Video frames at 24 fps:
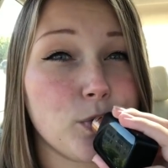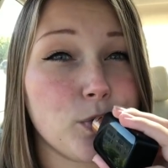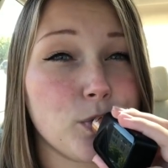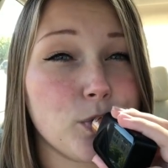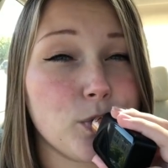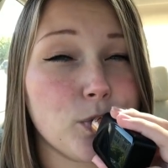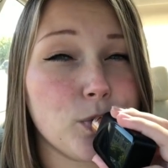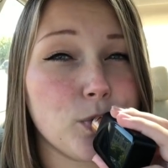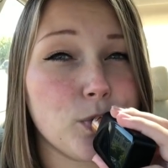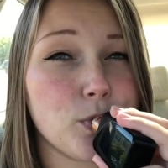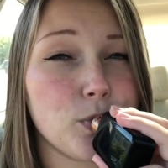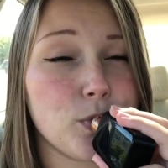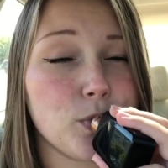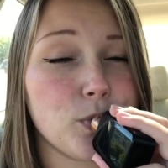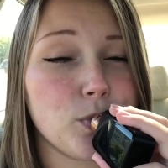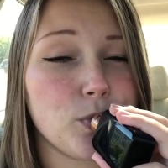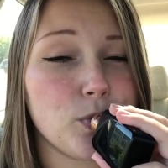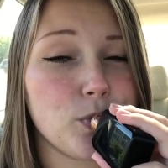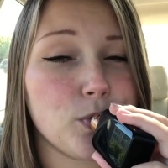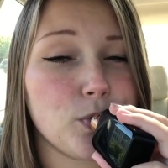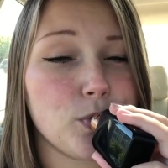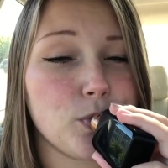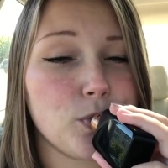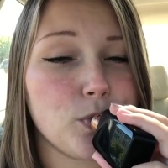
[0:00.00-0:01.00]

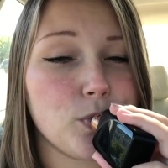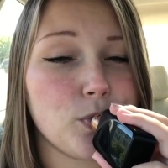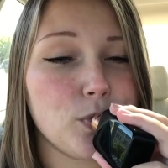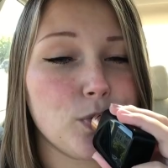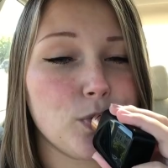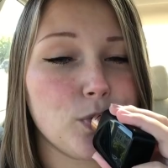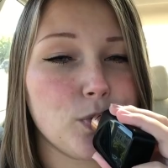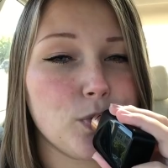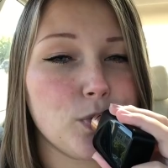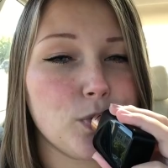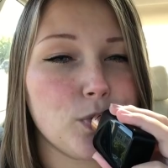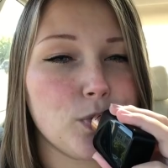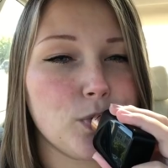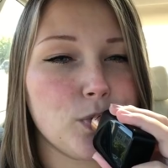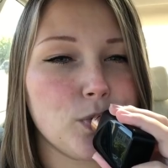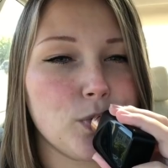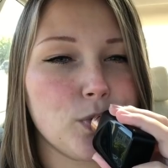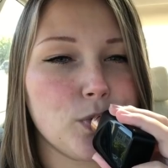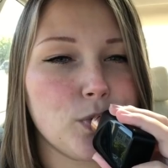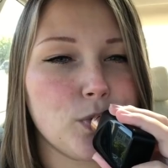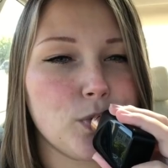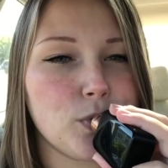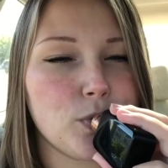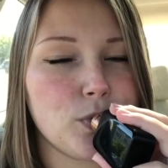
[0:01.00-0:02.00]

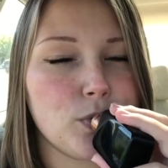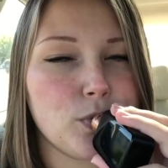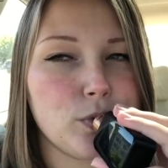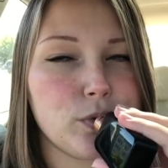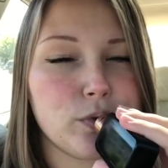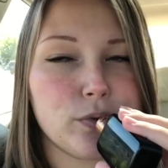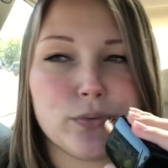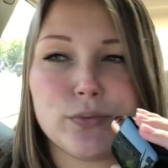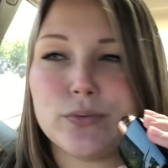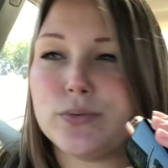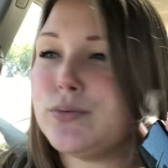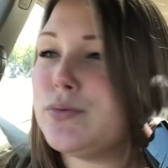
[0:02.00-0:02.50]
(no one is talking)